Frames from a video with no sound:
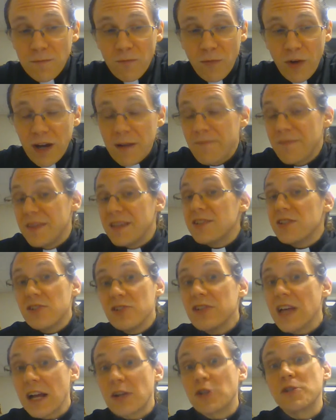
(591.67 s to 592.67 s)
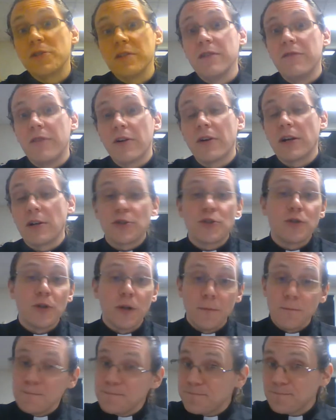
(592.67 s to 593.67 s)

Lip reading: right? And this is actually very true.